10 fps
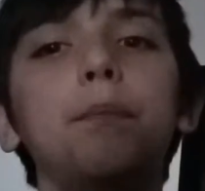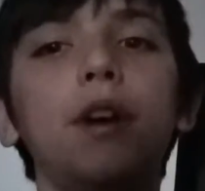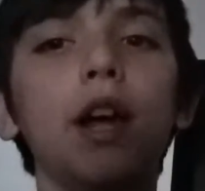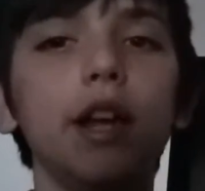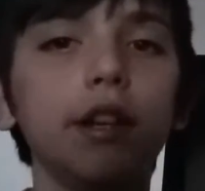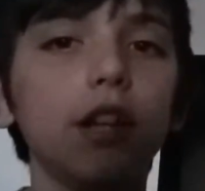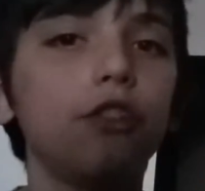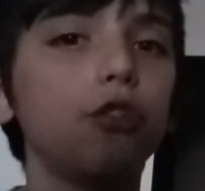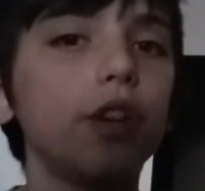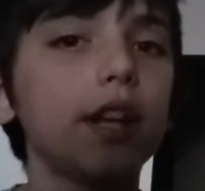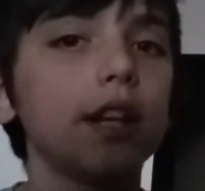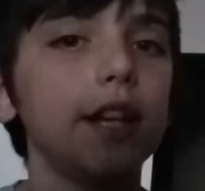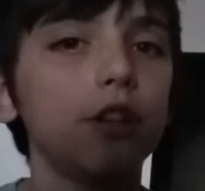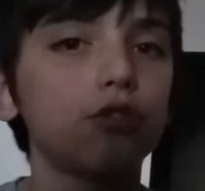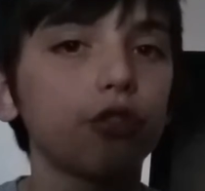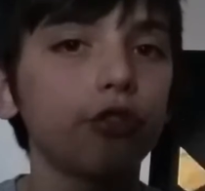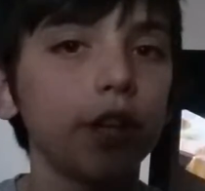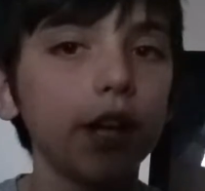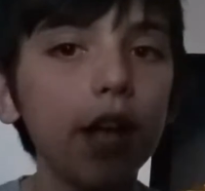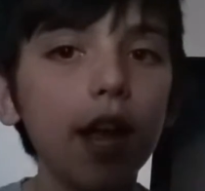bland, is unique and
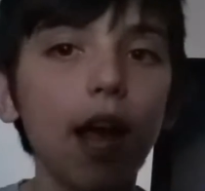interesting,